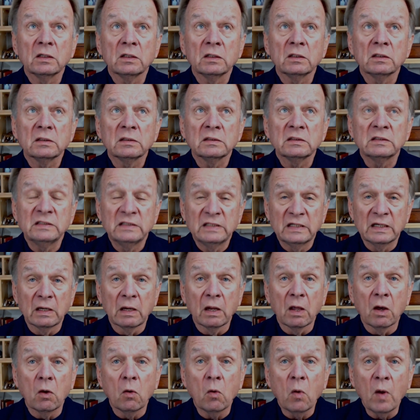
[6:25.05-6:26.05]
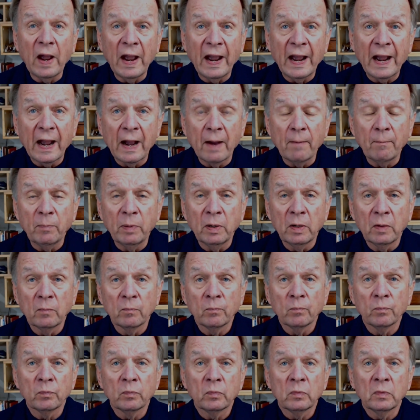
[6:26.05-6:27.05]
Zillow app
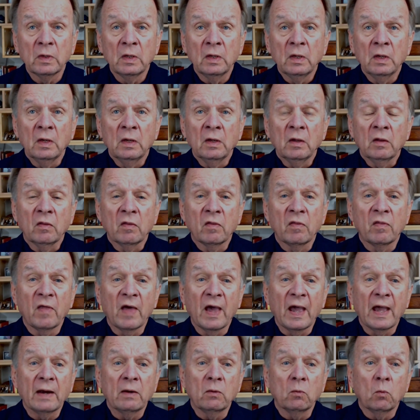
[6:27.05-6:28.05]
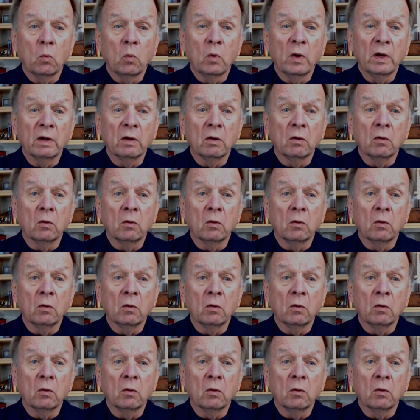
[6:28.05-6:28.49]
that will